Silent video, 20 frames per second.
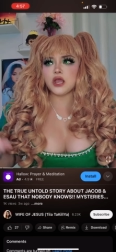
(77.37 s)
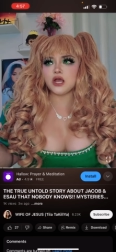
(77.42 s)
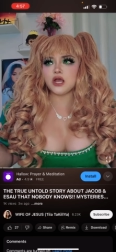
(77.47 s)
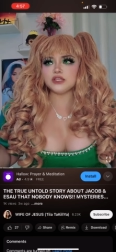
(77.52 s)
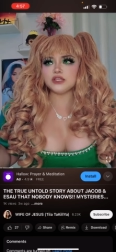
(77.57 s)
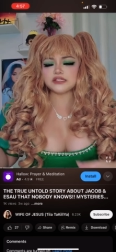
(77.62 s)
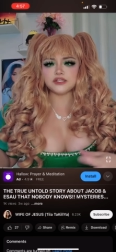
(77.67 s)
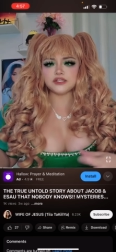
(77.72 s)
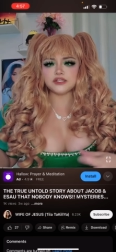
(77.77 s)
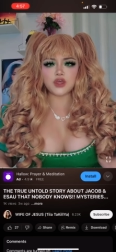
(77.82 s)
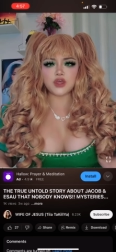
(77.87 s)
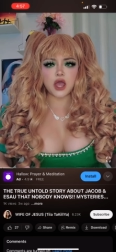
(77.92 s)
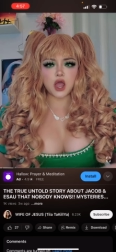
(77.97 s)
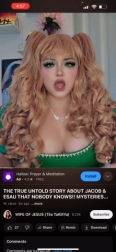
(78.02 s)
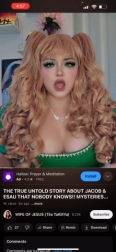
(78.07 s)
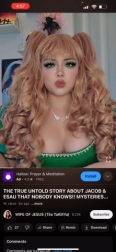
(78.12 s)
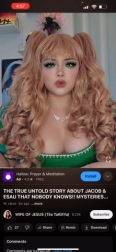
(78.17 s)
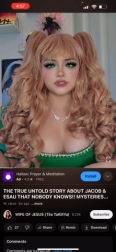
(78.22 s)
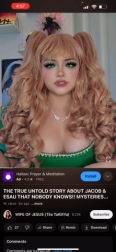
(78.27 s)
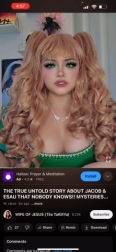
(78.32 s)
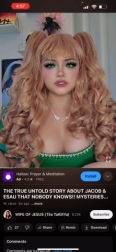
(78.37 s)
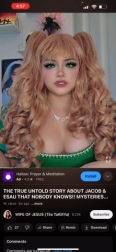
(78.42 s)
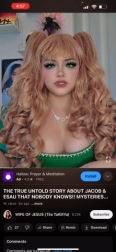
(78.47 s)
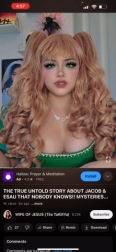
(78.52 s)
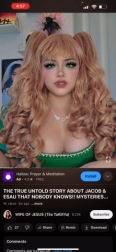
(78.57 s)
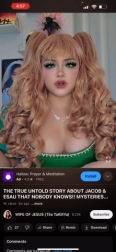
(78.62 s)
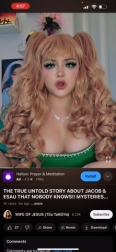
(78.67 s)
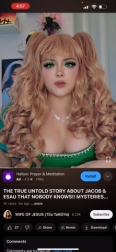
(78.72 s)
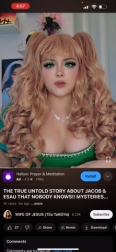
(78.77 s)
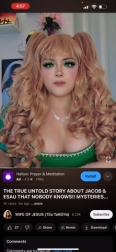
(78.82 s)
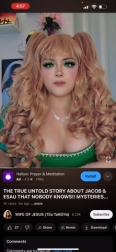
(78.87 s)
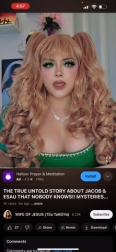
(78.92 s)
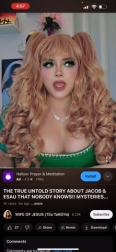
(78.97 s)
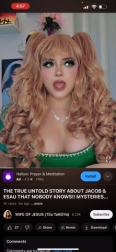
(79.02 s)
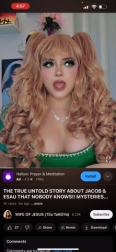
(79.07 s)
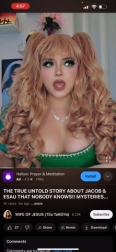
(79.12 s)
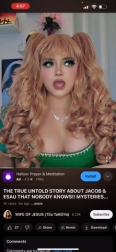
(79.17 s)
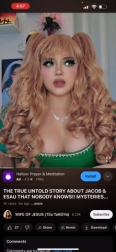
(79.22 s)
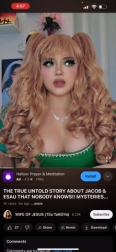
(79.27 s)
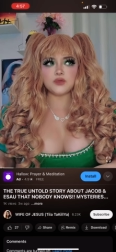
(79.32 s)
this and that was, you know, a
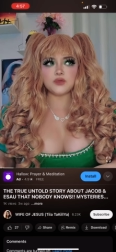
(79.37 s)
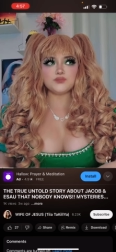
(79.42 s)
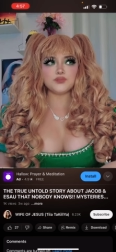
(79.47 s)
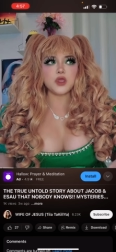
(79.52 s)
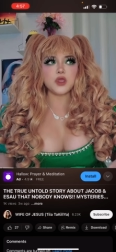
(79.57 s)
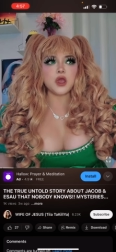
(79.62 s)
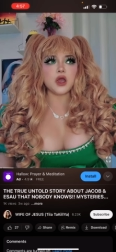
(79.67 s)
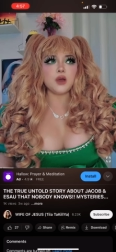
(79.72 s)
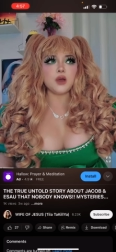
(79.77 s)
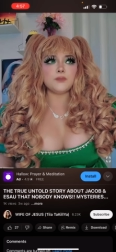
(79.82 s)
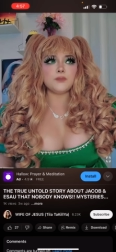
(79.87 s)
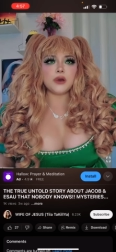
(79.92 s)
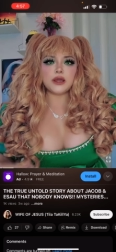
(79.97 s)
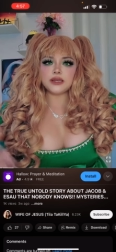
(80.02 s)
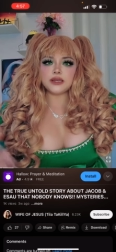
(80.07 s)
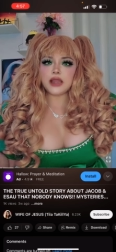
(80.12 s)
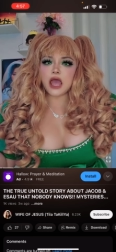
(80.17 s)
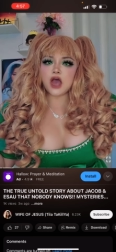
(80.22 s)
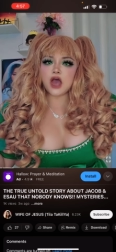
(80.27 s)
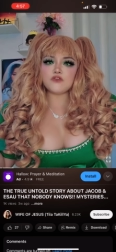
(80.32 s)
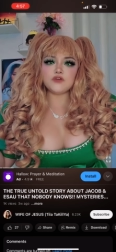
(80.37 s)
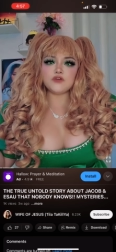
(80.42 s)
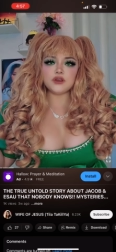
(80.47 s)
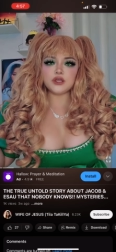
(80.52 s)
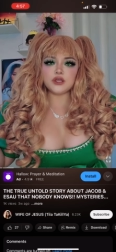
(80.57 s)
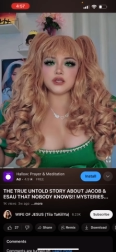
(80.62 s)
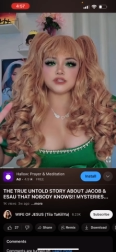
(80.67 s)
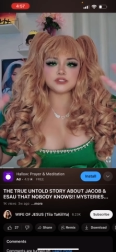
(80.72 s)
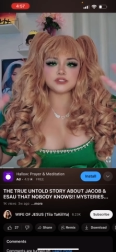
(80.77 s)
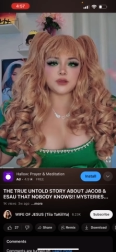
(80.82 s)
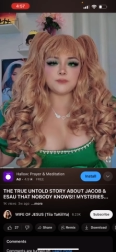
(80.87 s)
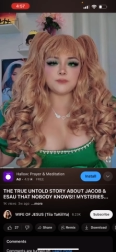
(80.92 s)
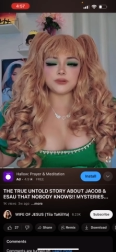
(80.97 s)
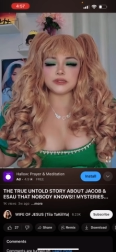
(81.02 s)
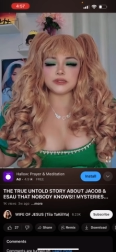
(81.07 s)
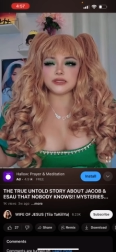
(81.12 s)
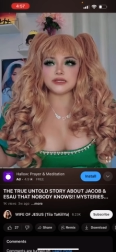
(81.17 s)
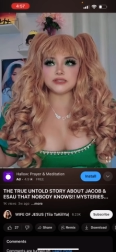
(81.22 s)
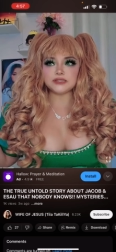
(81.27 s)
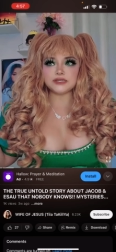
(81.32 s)
man. But in heaven, it's
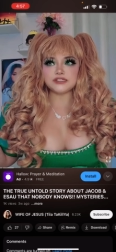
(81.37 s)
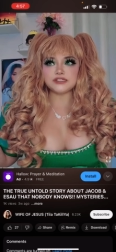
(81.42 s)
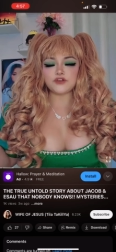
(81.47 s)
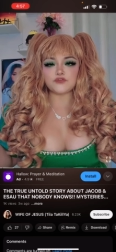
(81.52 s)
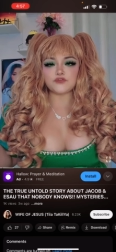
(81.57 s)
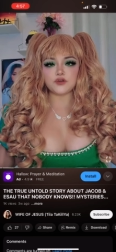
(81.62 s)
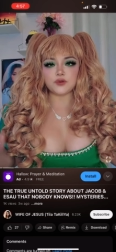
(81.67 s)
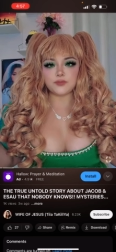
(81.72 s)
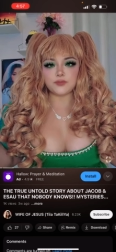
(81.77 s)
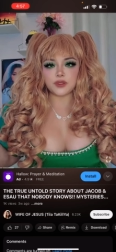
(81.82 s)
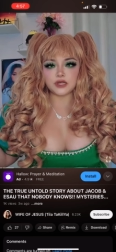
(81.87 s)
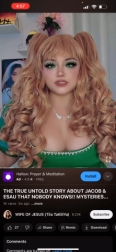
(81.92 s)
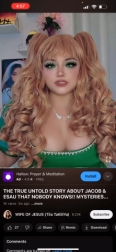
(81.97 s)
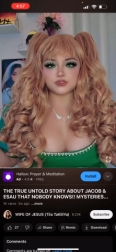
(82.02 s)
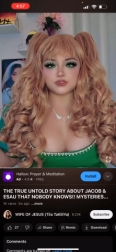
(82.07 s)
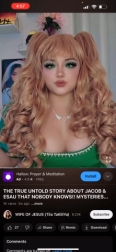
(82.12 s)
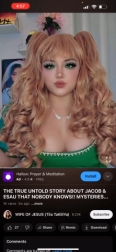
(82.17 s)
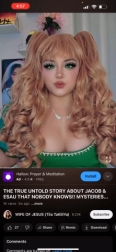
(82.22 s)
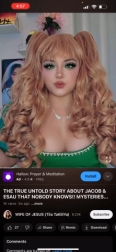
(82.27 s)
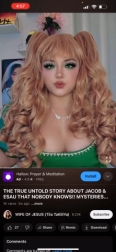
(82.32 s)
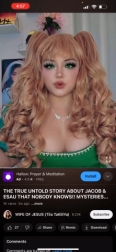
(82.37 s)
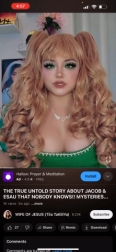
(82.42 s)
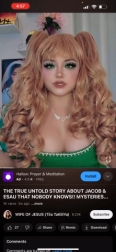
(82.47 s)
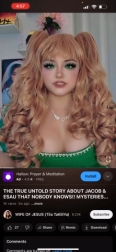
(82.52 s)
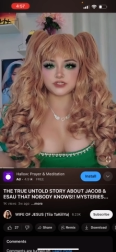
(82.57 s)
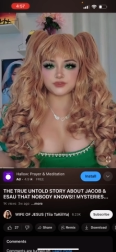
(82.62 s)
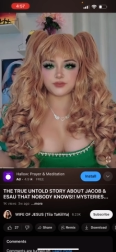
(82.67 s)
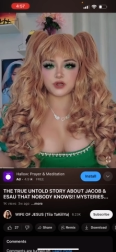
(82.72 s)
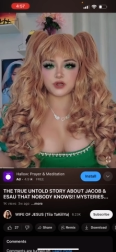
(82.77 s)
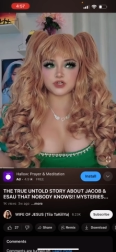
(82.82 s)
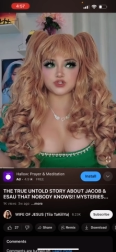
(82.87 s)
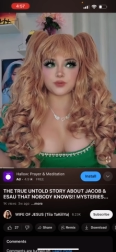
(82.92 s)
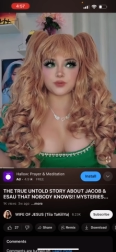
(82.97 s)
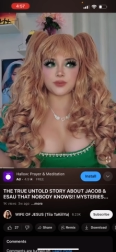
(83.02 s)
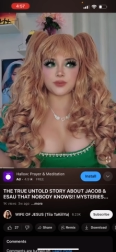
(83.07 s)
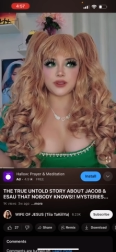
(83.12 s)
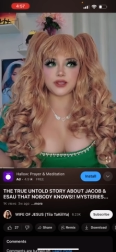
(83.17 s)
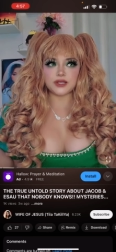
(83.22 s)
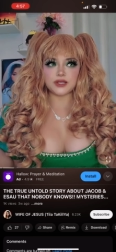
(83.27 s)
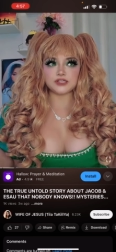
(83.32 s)
completely different because we're spiritual
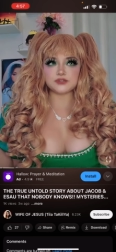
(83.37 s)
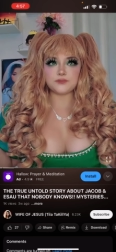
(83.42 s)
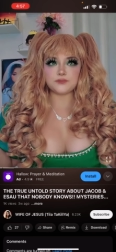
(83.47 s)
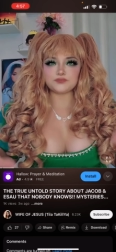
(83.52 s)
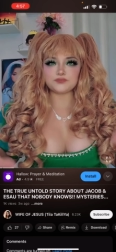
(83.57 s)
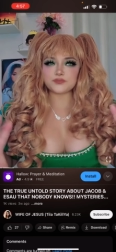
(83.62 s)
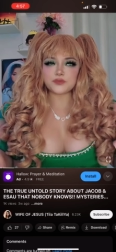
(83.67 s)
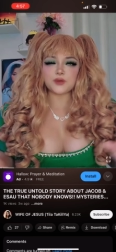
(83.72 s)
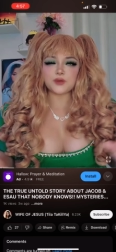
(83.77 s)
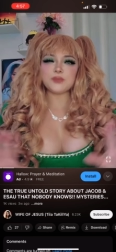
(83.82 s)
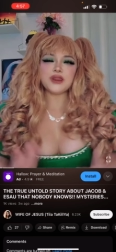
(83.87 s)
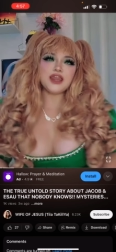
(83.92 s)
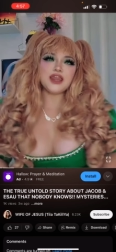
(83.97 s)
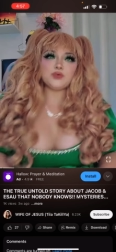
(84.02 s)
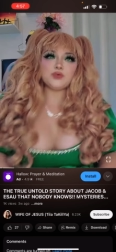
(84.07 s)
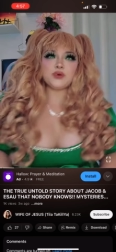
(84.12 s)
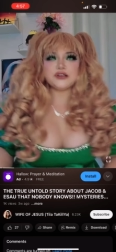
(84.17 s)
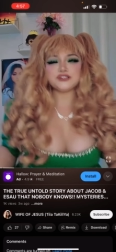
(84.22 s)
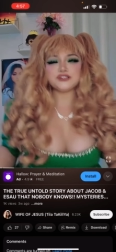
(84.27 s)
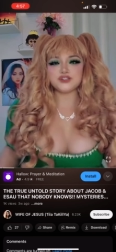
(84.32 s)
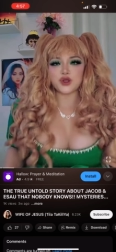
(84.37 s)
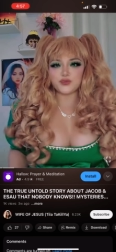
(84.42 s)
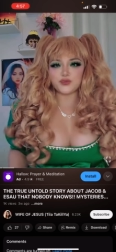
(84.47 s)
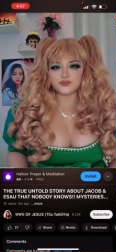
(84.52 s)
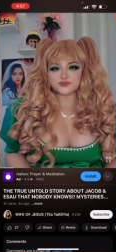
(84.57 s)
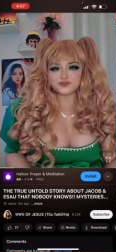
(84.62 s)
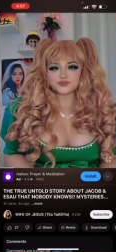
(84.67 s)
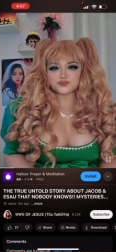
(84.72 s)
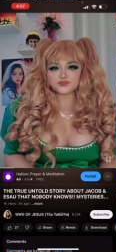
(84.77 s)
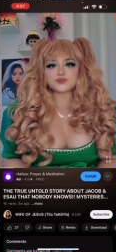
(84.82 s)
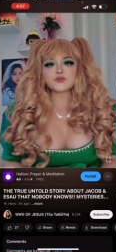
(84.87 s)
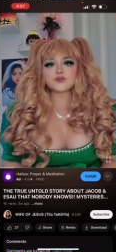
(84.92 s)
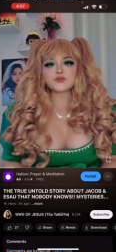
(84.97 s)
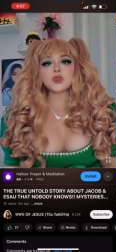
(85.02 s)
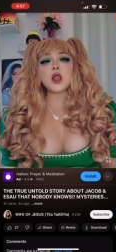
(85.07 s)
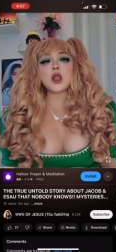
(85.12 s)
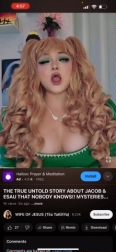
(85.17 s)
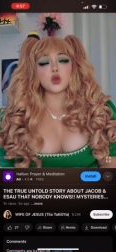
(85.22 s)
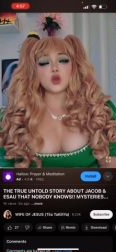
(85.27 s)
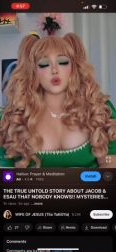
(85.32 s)
beings. But anyway, so
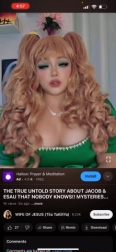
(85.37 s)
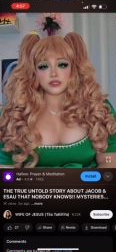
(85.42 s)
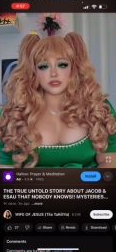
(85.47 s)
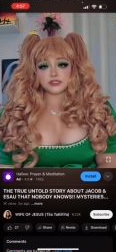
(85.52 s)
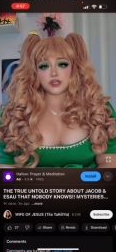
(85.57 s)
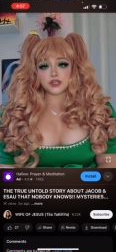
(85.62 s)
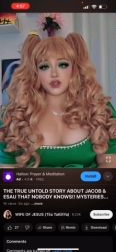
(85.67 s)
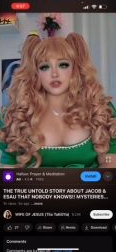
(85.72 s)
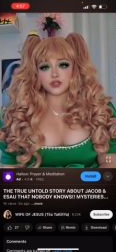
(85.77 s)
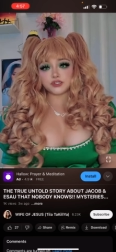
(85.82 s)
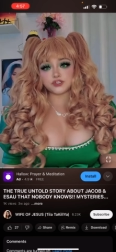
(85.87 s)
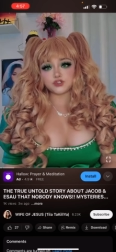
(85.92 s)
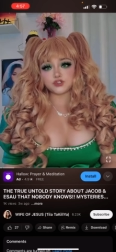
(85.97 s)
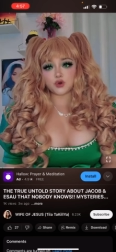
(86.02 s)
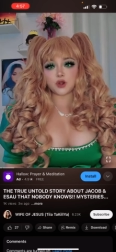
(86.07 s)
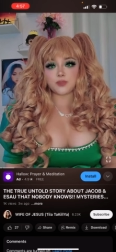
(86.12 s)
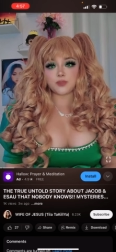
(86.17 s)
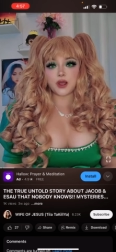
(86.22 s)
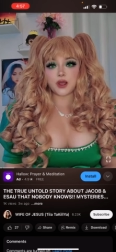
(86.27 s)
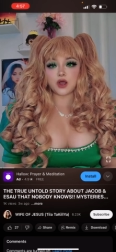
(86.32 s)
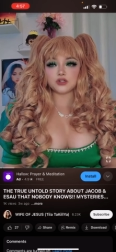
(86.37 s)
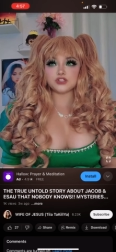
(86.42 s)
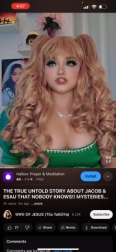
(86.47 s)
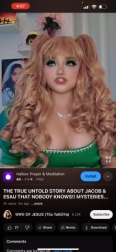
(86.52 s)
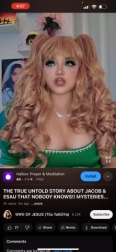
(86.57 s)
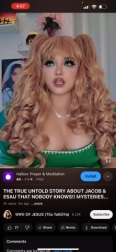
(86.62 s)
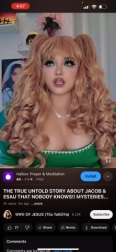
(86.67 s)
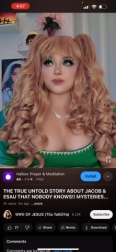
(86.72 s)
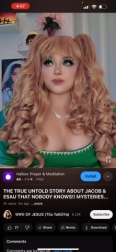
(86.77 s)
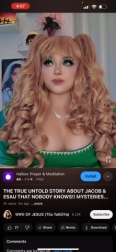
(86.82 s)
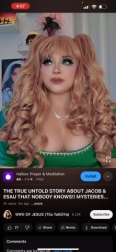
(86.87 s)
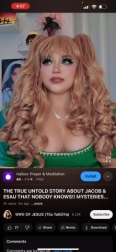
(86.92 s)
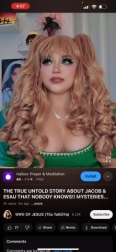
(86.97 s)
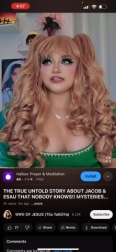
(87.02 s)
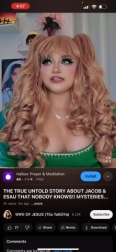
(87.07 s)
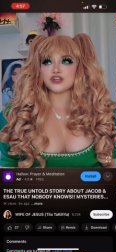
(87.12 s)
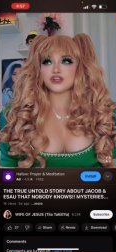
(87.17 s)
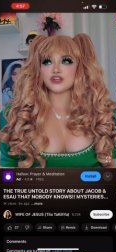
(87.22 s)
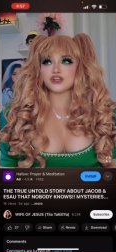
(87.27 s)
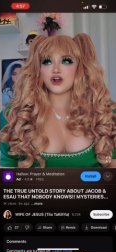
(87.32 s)
I want to tell you a story about Jacob and
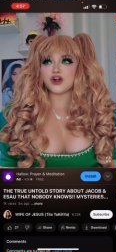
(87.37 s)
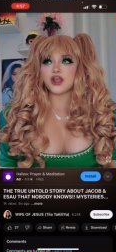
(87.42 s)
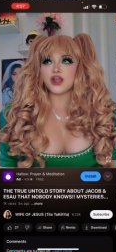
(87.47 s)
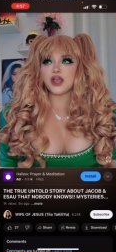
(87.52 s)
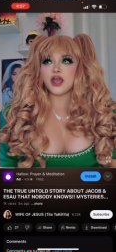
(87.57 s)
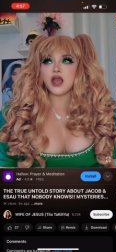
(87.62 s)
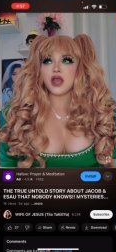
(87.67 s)
Esau.